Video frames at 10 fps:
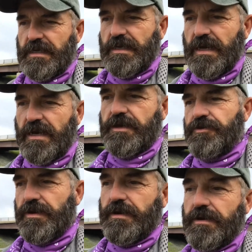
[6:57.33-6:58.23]

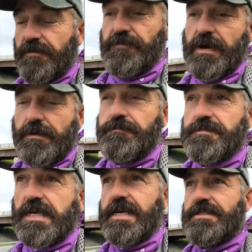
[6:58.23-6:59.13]
either, if I
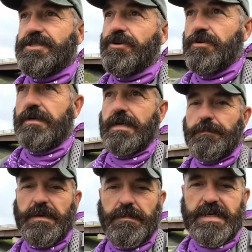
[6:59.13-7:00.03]
take a 0 and
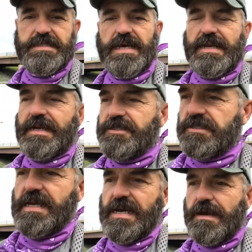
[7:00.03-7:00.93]
I'm in my tent, I
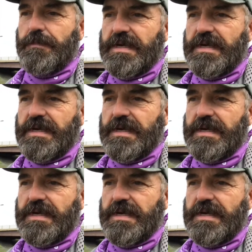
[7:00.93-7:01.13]
just hang out in my